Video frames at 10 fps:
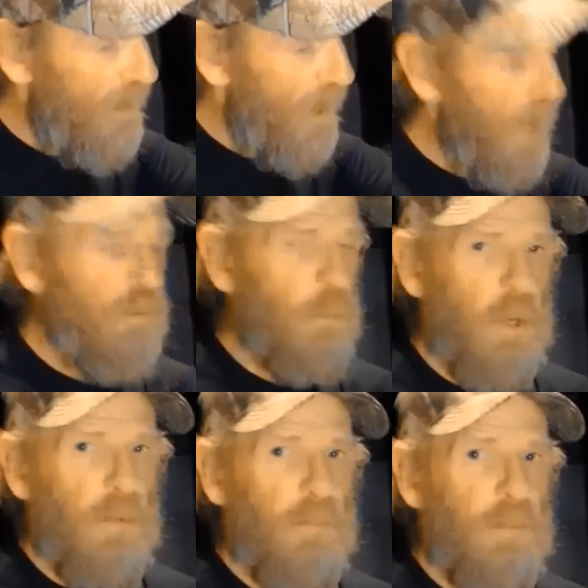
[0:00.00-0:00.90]

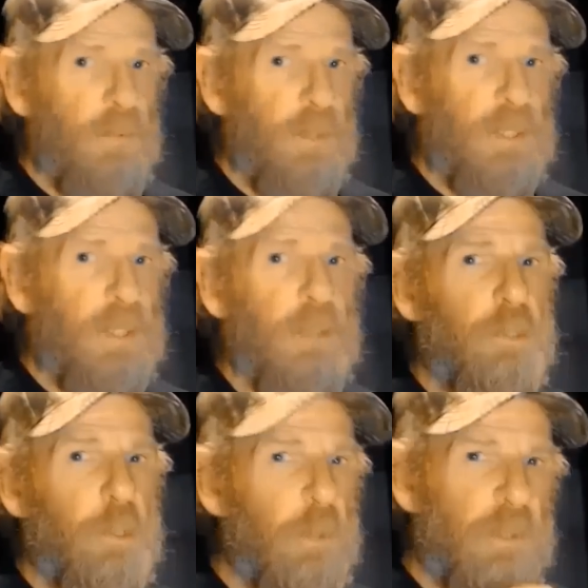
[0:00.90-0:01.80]
everywhere that
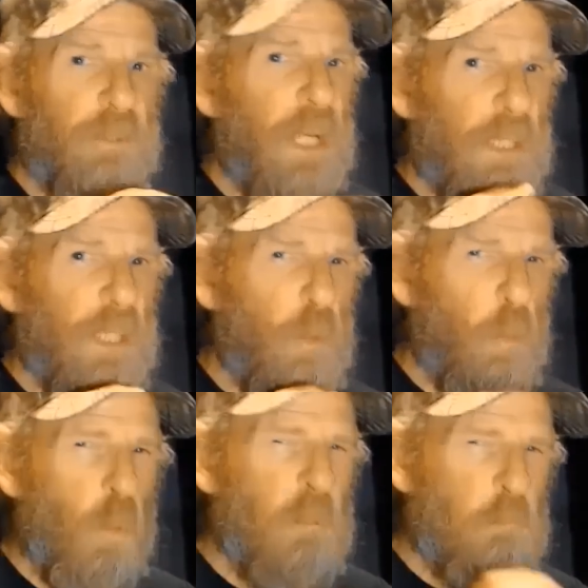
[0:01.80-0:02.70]
tells you exactly
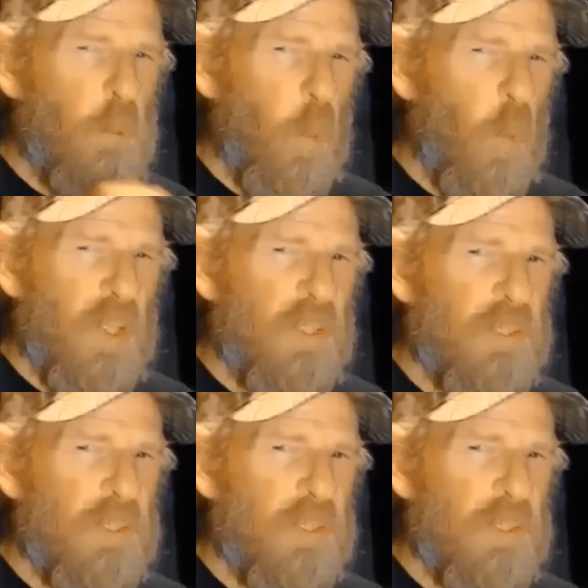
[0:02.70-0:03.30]
what port